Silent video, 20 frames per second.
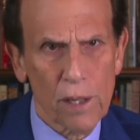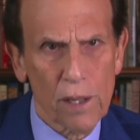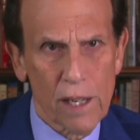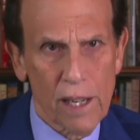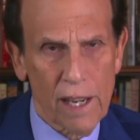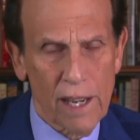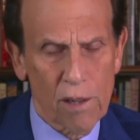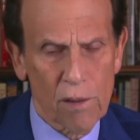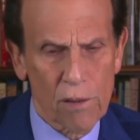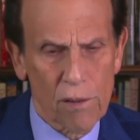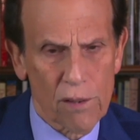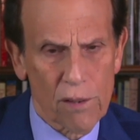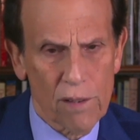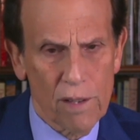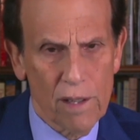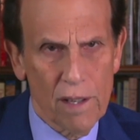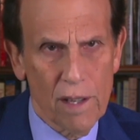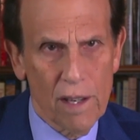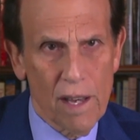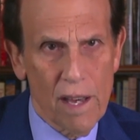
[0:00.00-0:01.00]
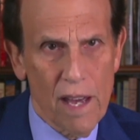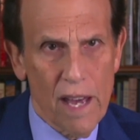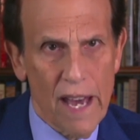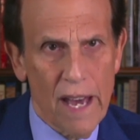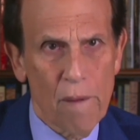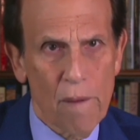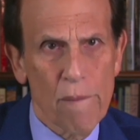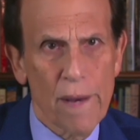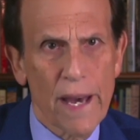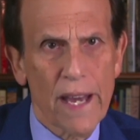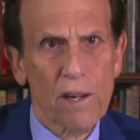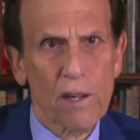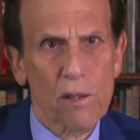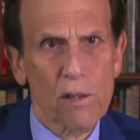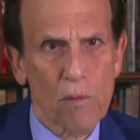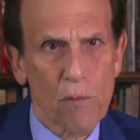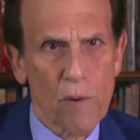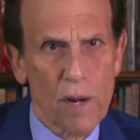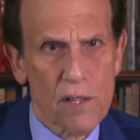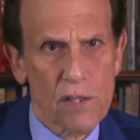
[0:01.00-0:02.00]
health and
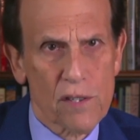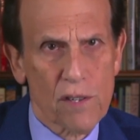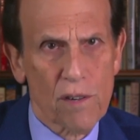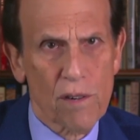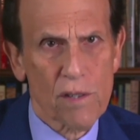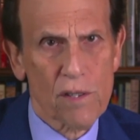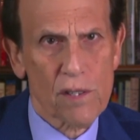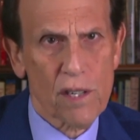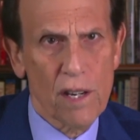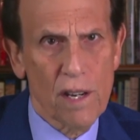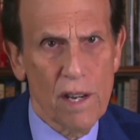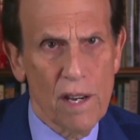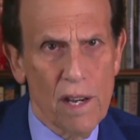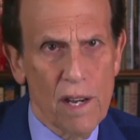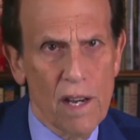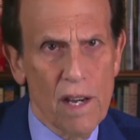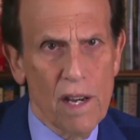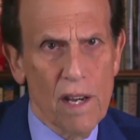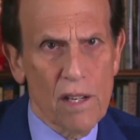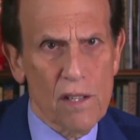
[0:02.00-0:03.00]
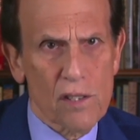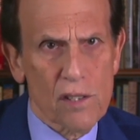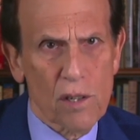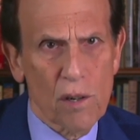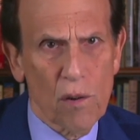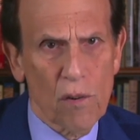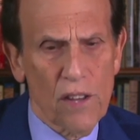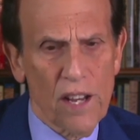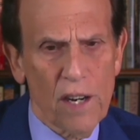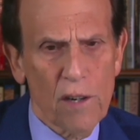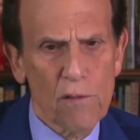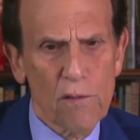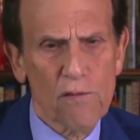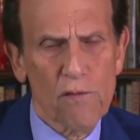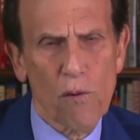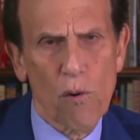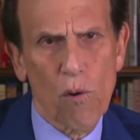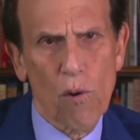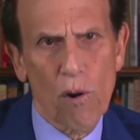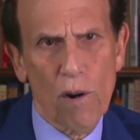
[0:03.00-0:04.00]
medical research. So,
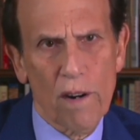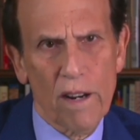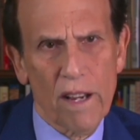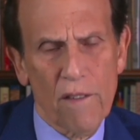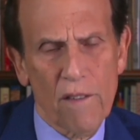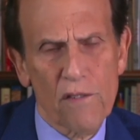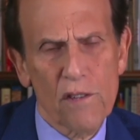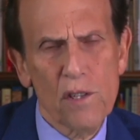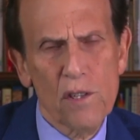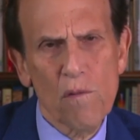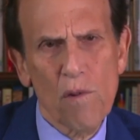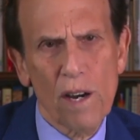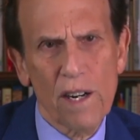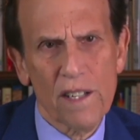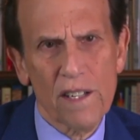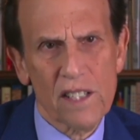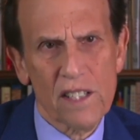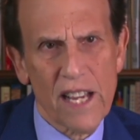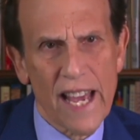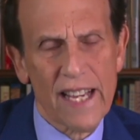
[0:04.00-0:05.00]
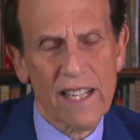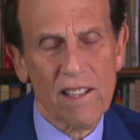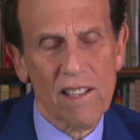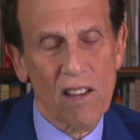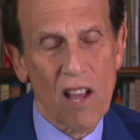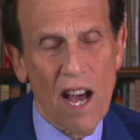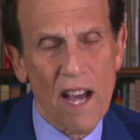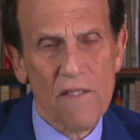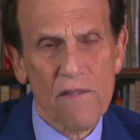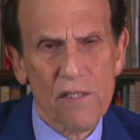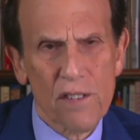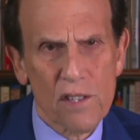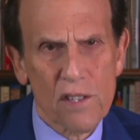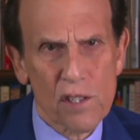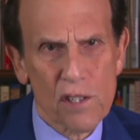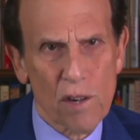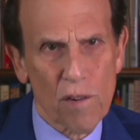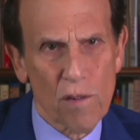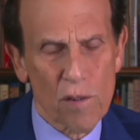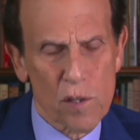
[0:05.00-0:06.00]
therefore, if you want to take a life
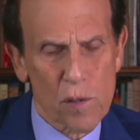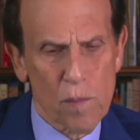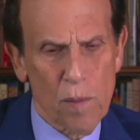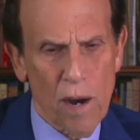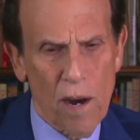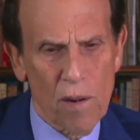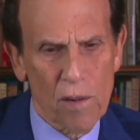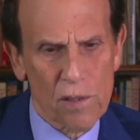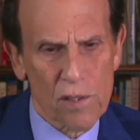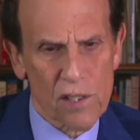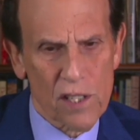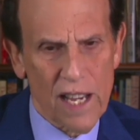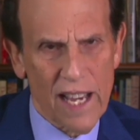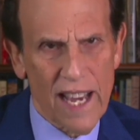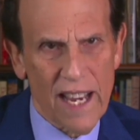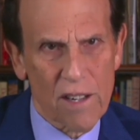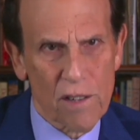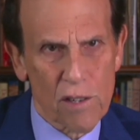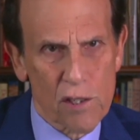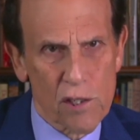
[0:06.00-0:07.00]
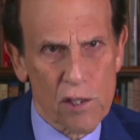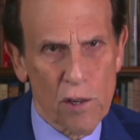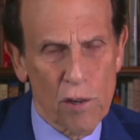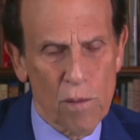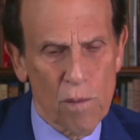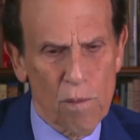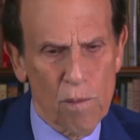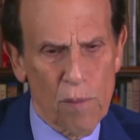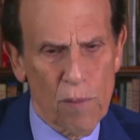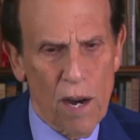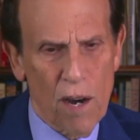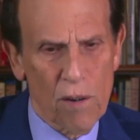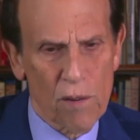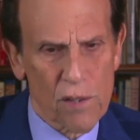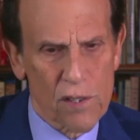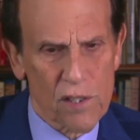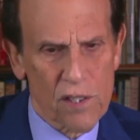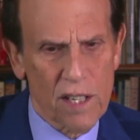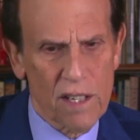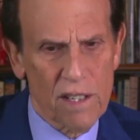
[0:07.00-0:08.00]
insurance policy out of term
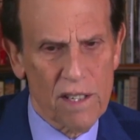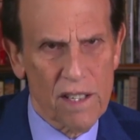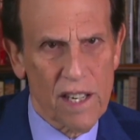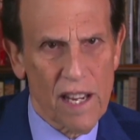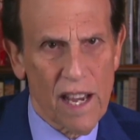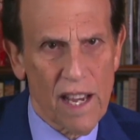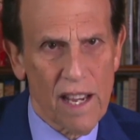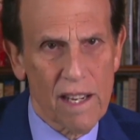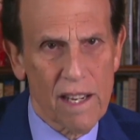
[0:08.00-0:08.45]
policy today,